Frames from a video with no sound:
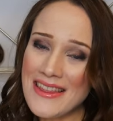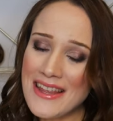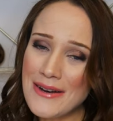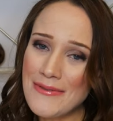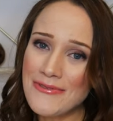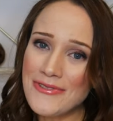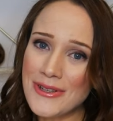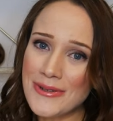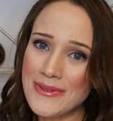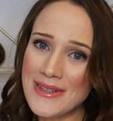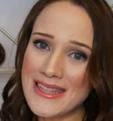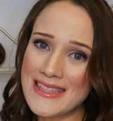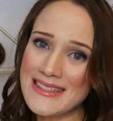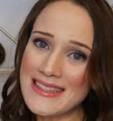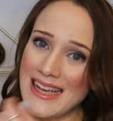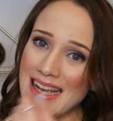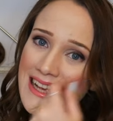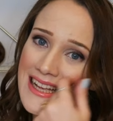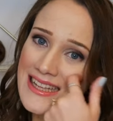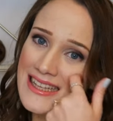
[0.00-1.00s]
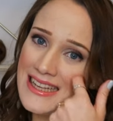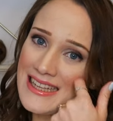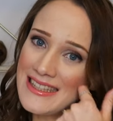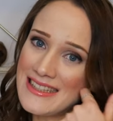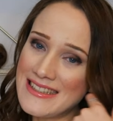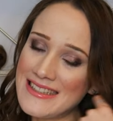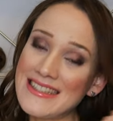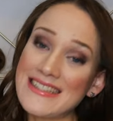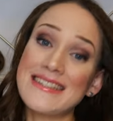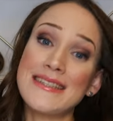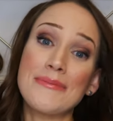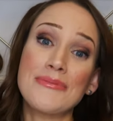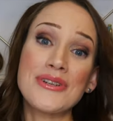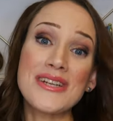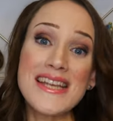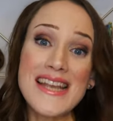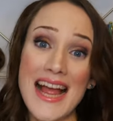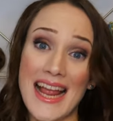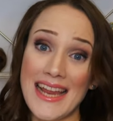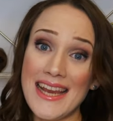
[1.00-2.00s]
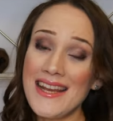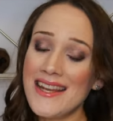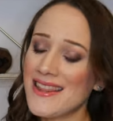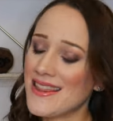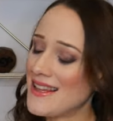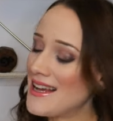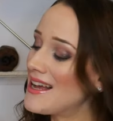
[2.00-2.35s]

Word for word: that I'm filming this, it is December 9th.